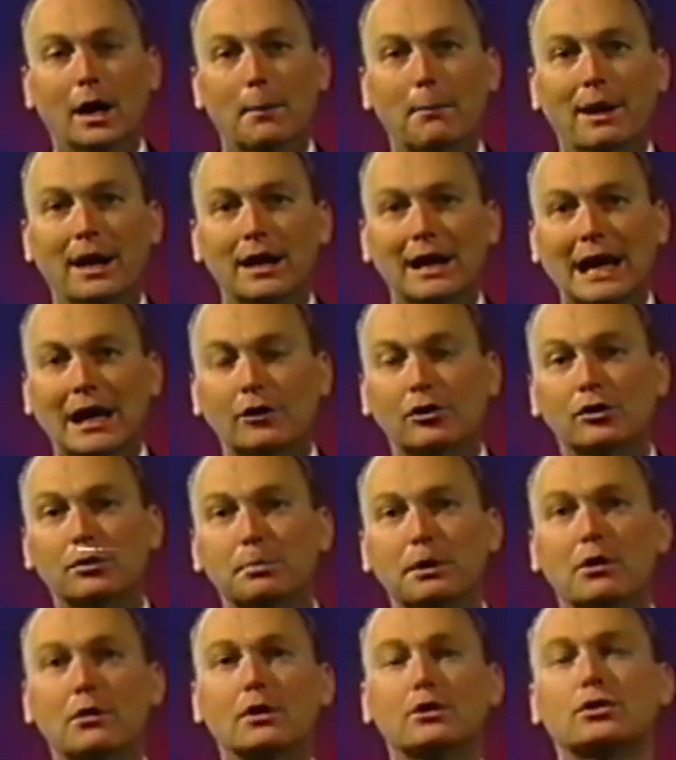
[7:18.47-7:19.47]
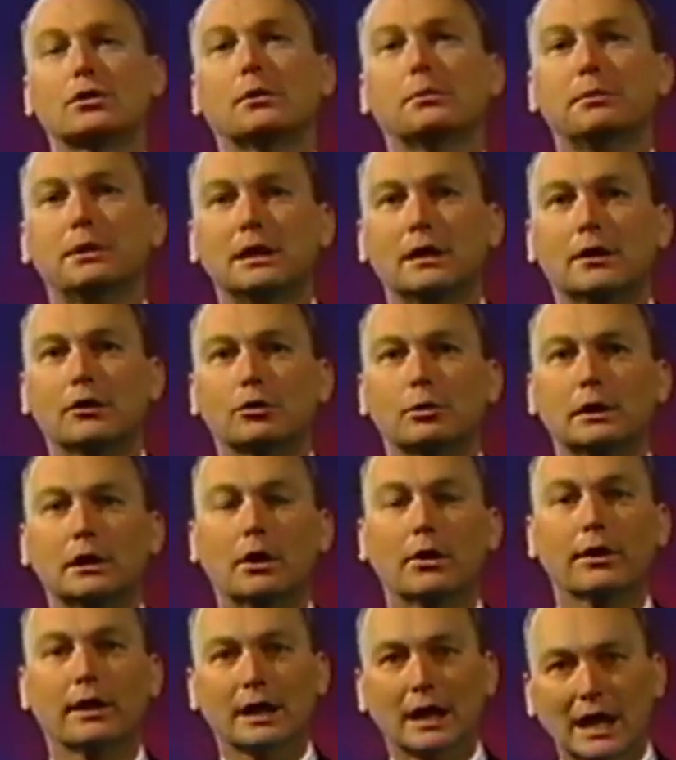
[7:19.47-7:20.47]
But as spiritual beings, we
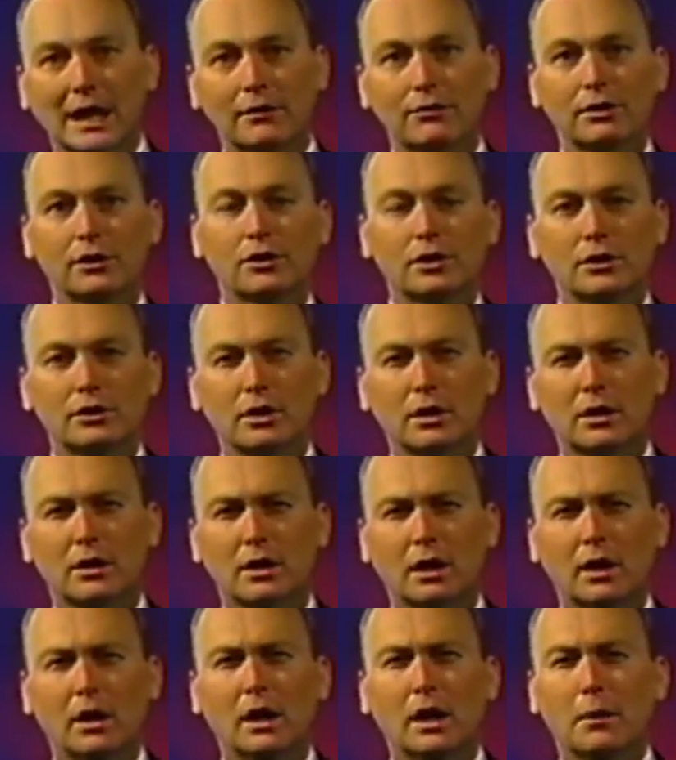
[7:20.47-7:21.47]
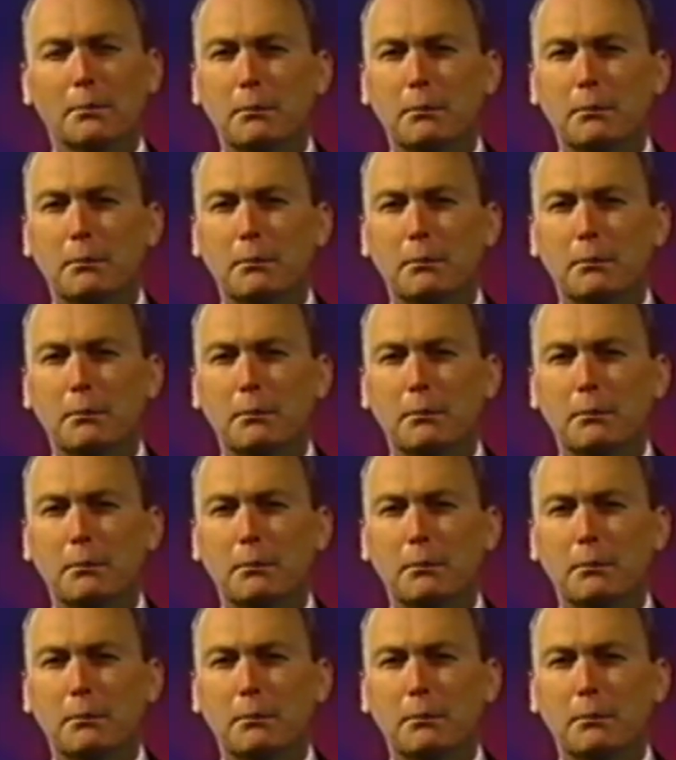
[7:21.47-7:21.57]
know that life is eternal.